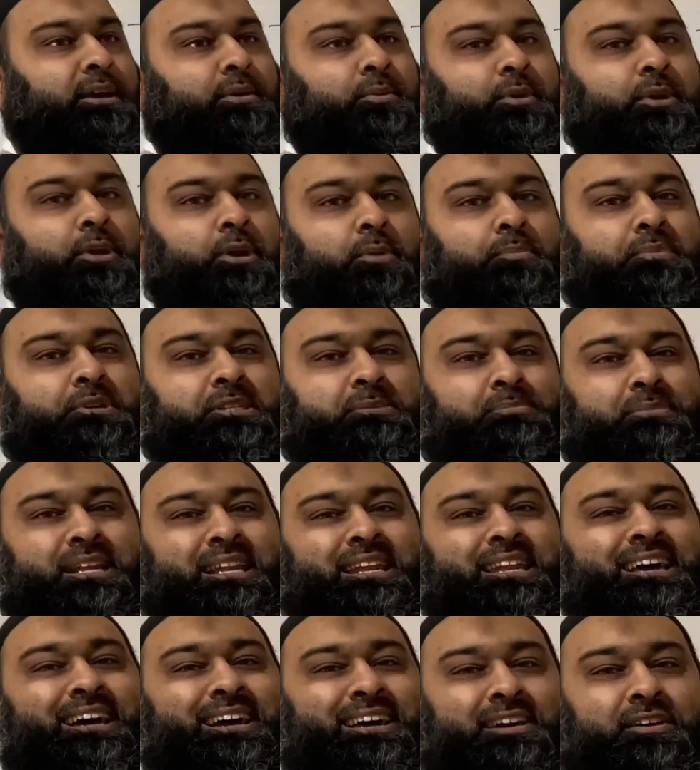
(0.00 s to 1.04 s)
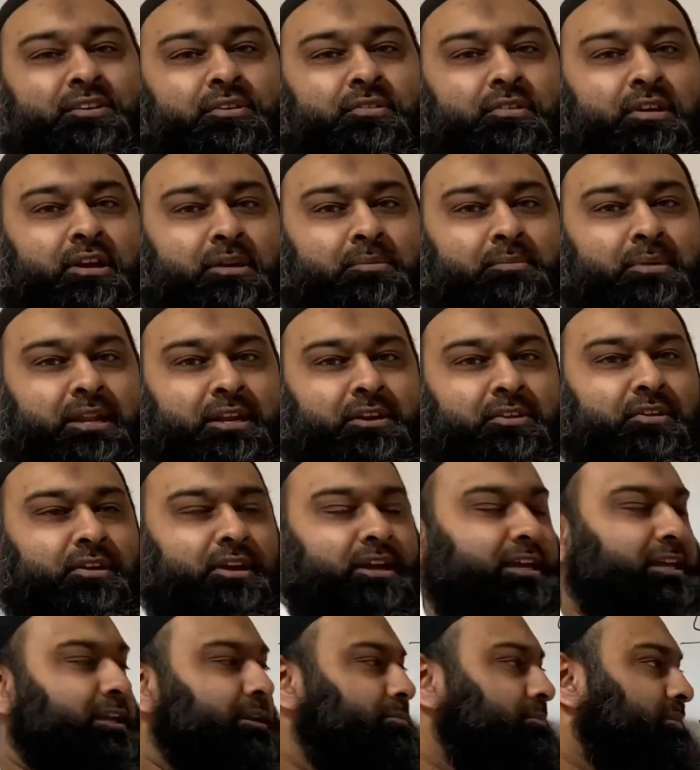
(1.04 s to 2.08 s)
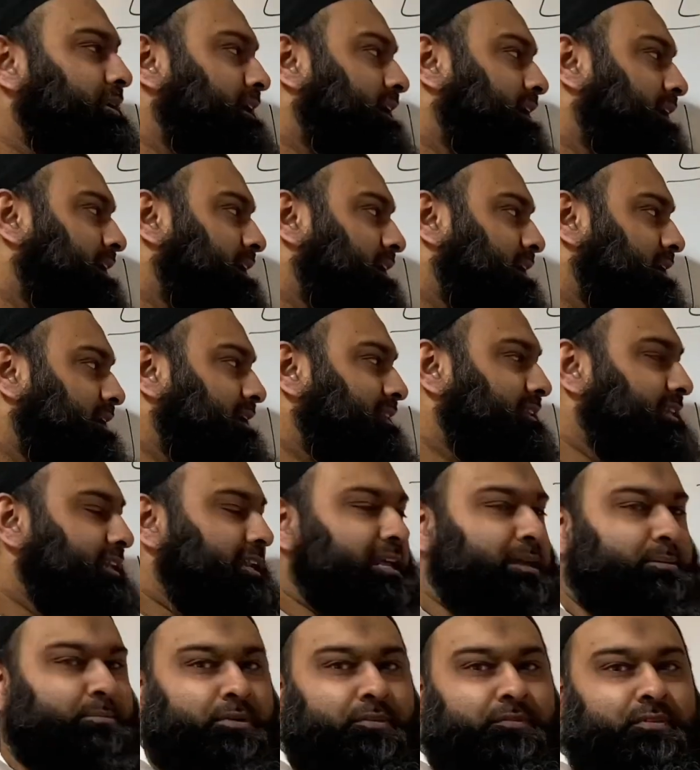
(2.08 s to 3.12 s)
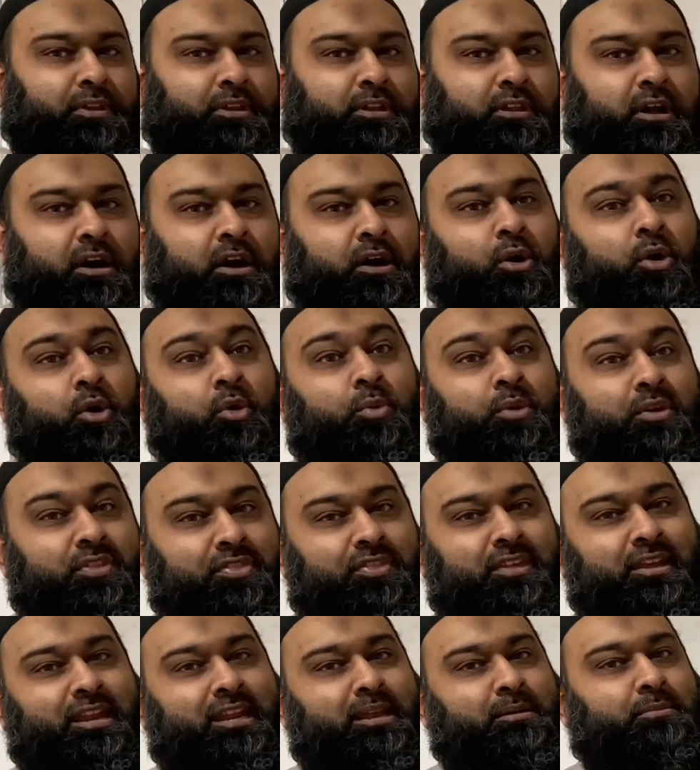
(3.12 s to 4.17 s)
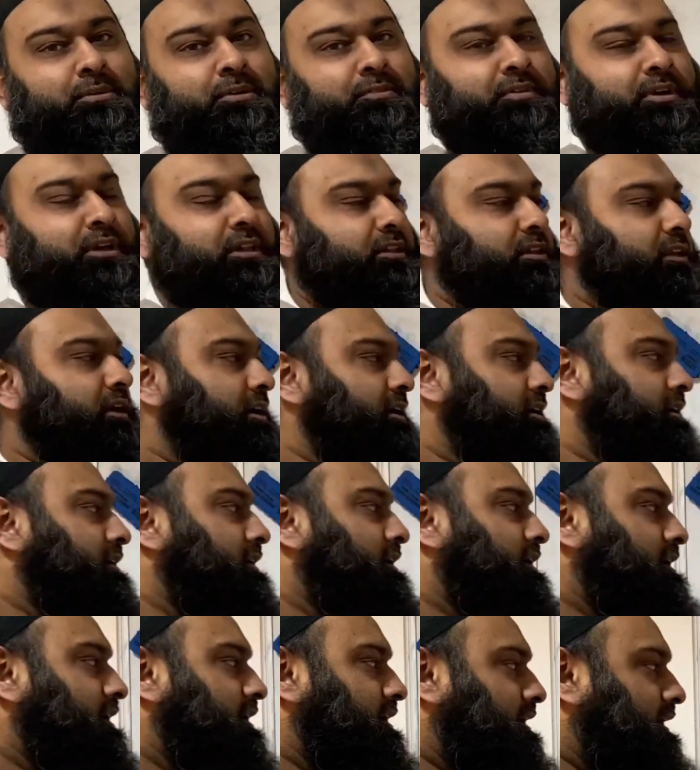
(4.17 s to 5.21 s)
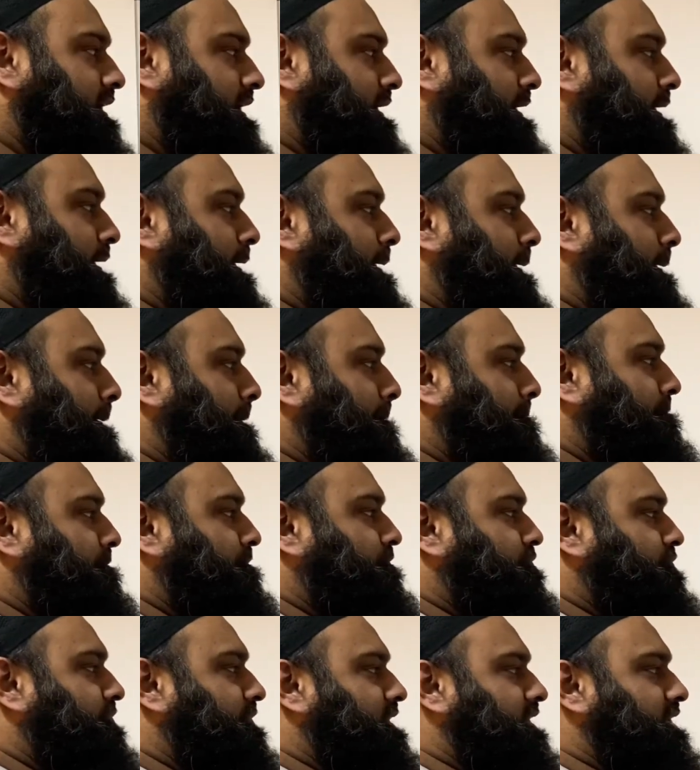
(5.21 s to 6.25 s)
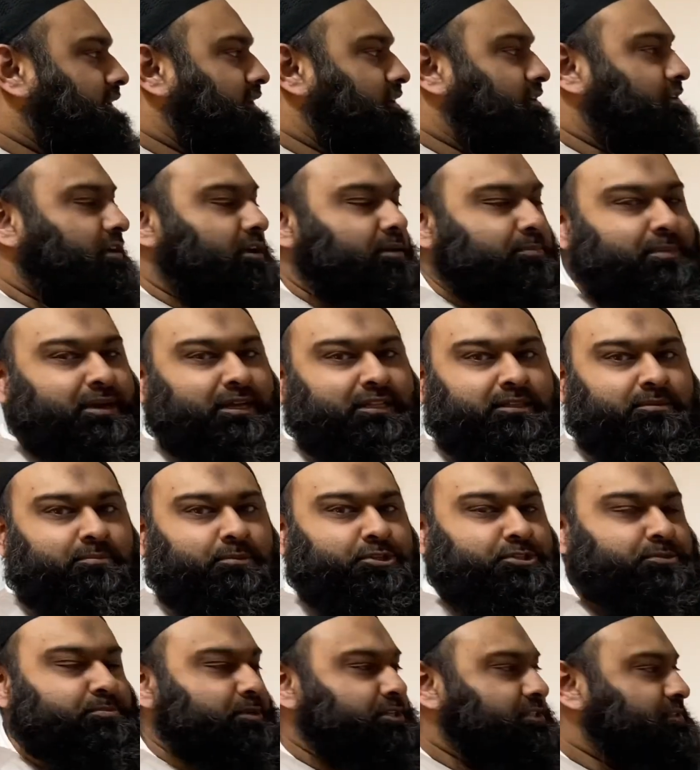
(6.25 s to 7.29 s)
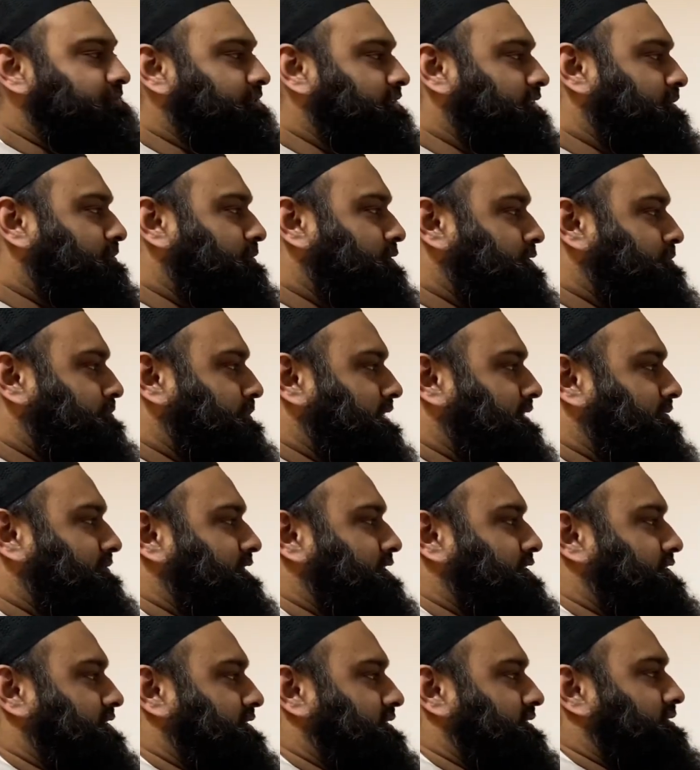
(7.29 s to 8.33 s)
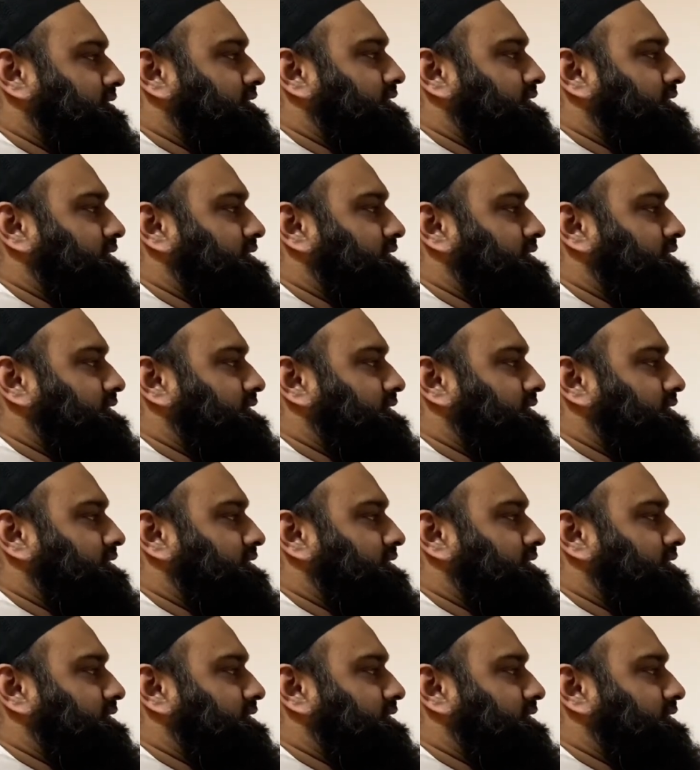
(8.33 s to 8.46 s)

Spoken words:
We know Bismillahir Rahmanir Rahim, in the name of Allah or with the name of Allah. Ar-Rahman, the most merciful, the most beneficent.